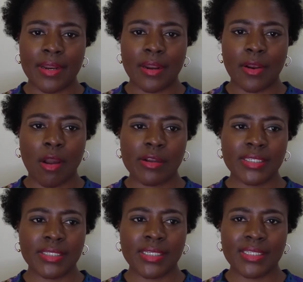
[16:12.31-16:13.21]
And a
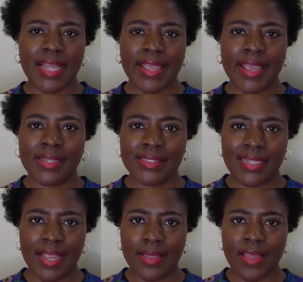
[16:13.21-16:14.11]
narcissist they can't
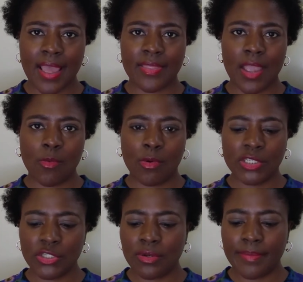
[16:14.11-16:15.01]
stand that. They
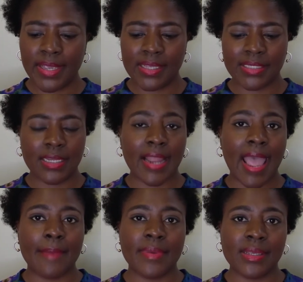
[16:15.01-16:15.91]
want you to be as
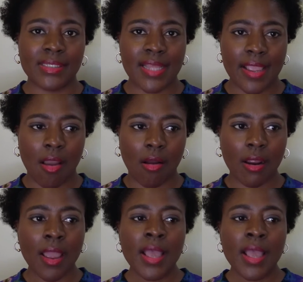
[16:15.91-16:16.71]
unhappy as they are.